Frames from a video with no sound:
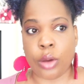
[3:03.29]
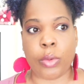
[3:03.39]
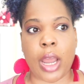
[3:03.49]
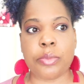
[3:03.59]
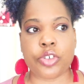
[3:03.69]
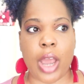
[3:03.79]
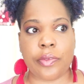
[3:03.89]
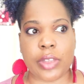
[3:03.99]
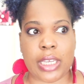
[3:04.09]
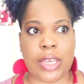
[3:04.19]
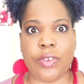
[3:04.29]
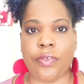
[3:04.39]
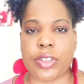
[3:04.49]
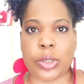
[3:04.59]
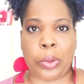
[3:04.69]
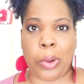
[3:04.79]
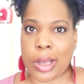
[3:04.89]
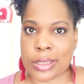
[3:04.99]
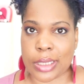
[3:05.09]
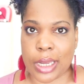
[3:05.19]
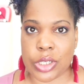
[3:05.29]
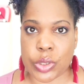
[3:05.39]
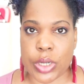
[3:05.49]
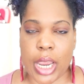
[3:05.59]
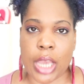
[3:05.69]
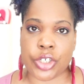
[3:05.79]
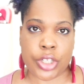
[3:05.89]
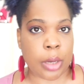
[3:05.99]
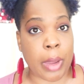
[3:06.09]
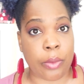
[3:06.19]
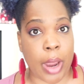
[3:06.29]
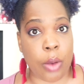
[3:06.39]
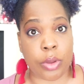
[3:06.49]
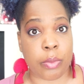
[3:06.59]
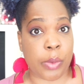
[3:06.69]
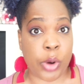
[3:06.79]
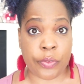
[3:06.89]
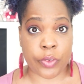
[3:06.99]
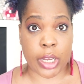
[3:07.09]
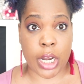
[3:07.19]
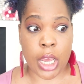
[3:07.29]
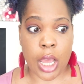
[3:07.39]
When I'm traveling, even if it's across the country, I share my route with my boyfriend.